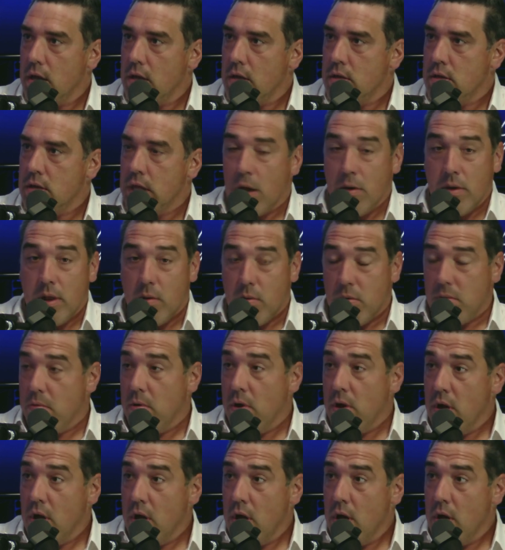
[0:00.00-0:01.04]
They
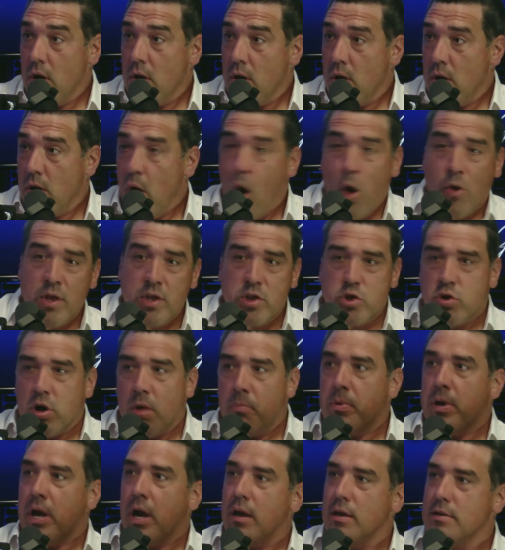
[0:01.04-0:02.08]
were, oh, this
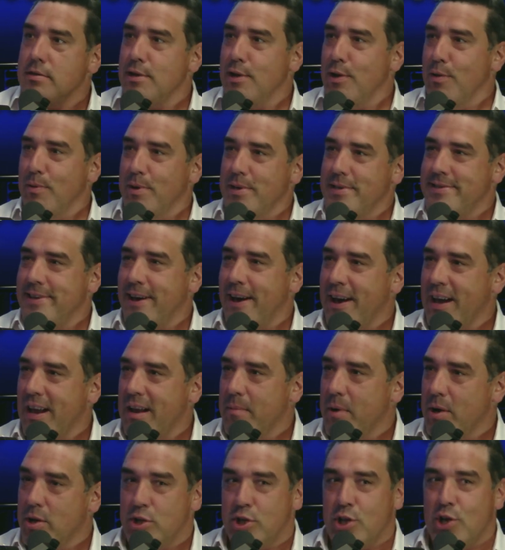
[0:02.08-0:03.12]
Trump guy doesn't know what he's talking
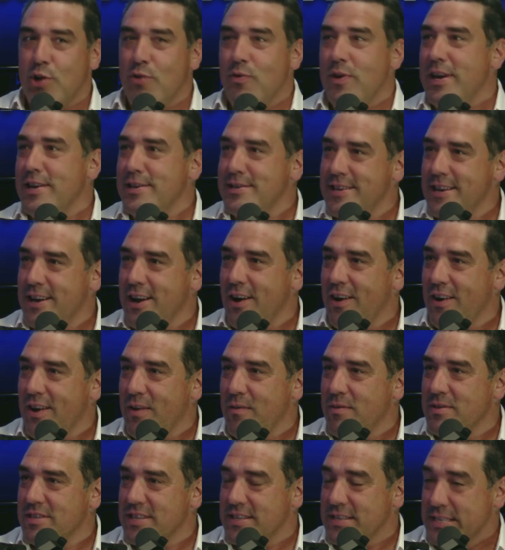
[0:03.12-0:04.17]
about. 2 weeks ago, he
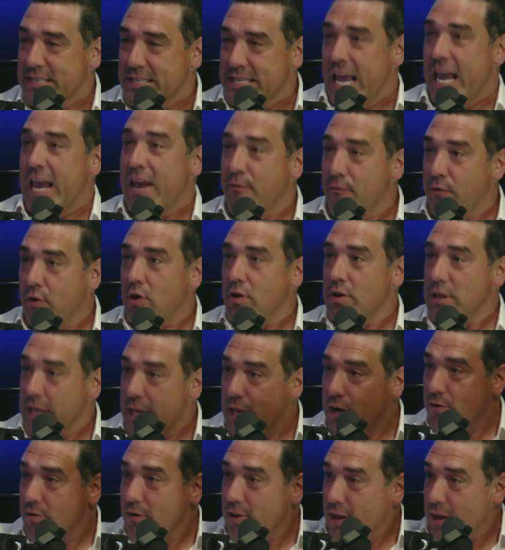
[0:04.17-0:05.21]
was a savior,
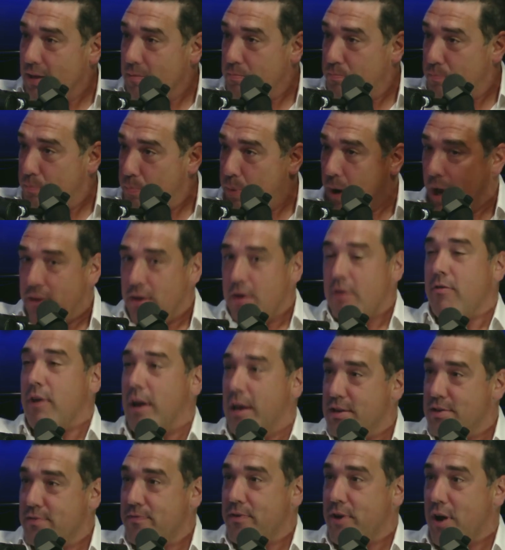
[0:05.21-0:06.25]
literally by the
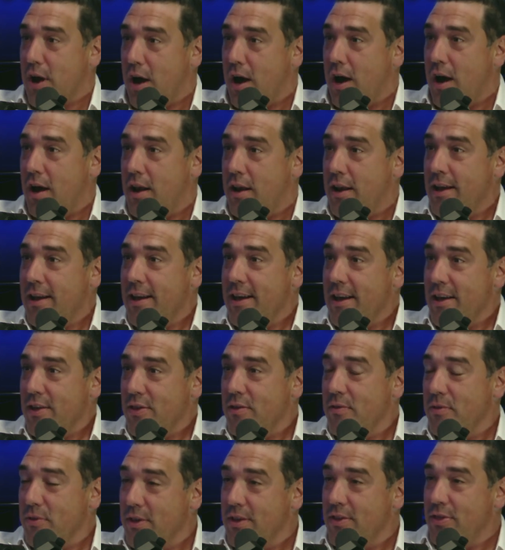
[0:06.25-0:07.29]
grace of God,
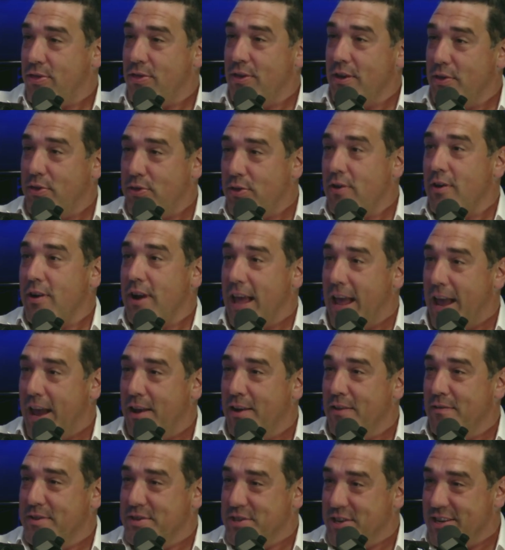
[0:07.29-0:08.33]
the third hand
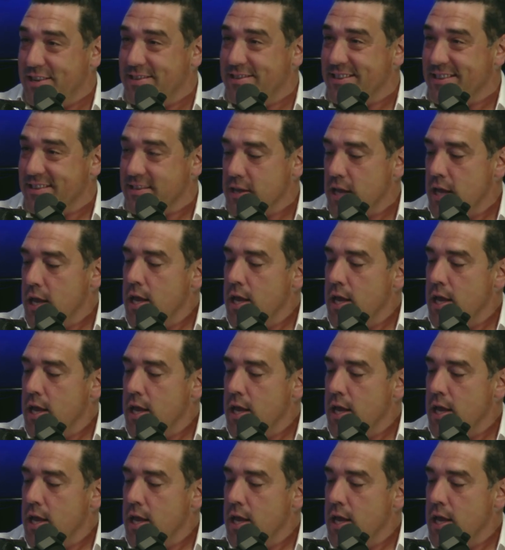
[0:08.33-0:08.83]
of Jesus.